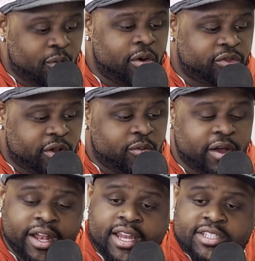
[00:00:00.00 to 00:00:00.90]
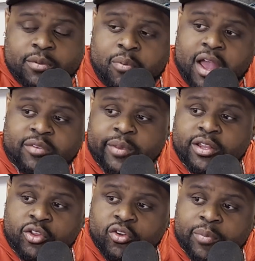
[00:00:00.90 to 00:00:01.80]
131. It did surprise me
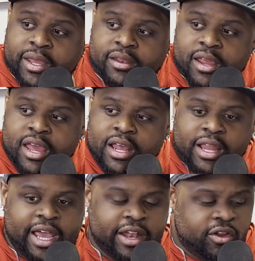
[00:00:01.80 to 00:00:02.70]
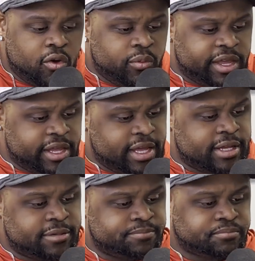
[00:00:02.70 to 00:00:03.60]
a little bit. Like, I know we
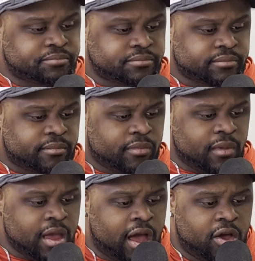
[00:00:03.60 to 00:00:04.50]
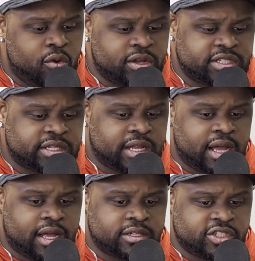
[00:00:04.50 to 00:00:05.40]
who was it?
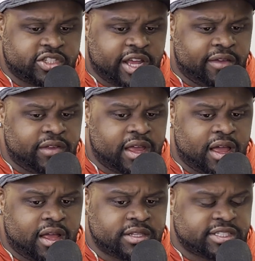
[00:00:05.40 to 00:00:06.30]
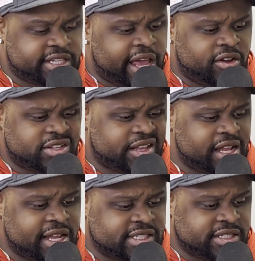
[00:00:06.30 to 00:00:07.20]
Jatavion Sanders, I
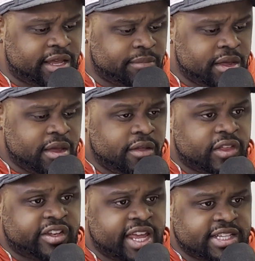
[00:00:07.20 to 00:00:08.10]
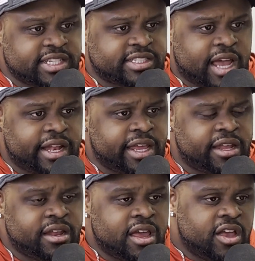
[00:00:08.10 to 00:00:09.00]
think that's the name, the Texas tight
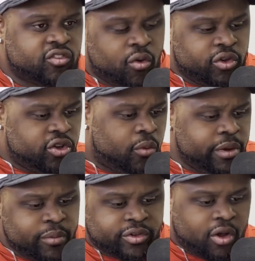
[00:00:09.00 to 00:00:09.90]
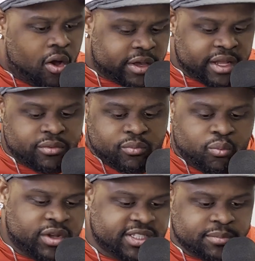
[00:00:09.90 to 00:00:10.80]
end. So, we were talking
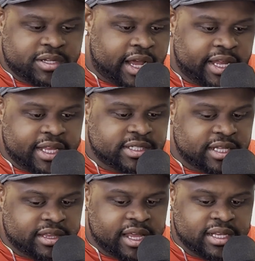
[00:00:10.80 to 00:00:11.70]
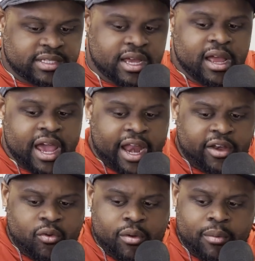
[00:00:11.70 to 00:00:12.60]
with some tight ends and things, and I
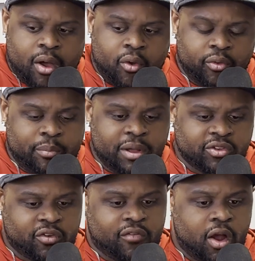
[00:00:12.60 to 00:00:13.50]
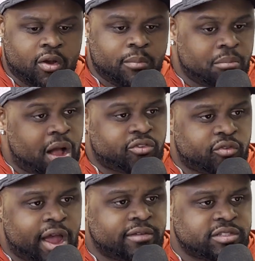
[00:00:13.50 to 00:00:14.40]
know on a bunch of our mock
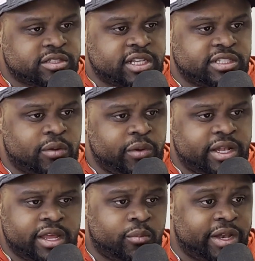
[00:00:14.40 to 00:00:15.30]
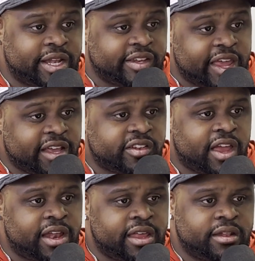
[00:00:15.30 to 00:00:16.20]
drafts and things that we didn't take a
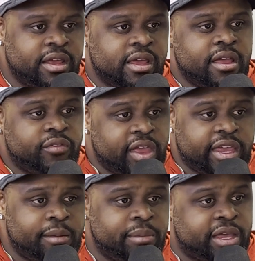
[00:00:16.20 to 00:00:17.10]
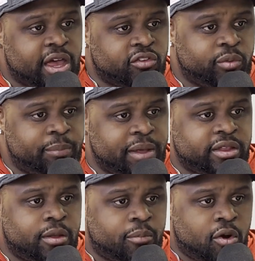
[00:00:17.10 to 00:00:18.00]
tight end, thinking because we
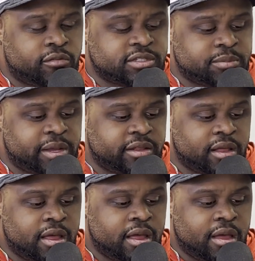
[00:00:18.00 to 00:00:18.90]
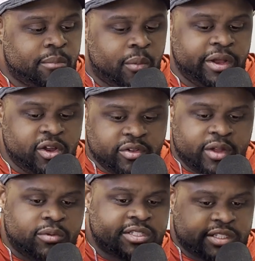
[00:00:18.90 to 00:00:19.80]
picked up Irv Smith, but we knew there
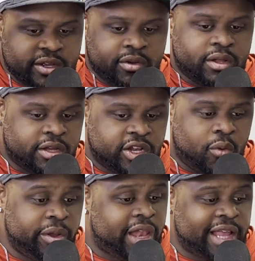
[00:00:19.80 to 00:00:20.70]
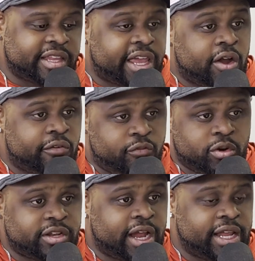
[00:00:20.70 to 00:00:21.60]
was still, we like to carry
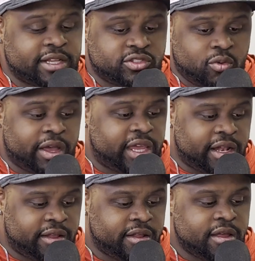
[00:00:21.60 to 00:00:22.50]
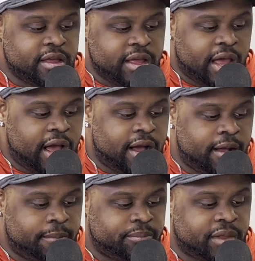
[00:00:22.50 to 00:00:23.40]
4 tight ends, so I get it.
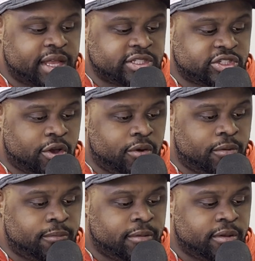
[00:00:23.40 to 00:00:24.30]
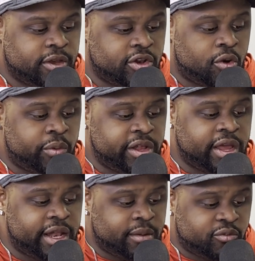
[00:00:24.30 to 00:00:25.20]
And so, we
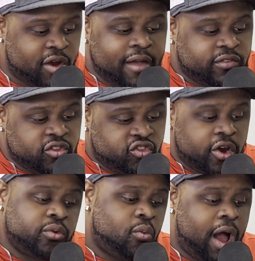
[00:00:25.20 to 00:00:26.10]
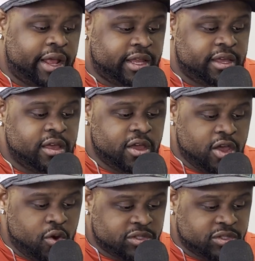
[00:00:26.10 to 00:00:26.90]
end up drafting Jared Wiley, who was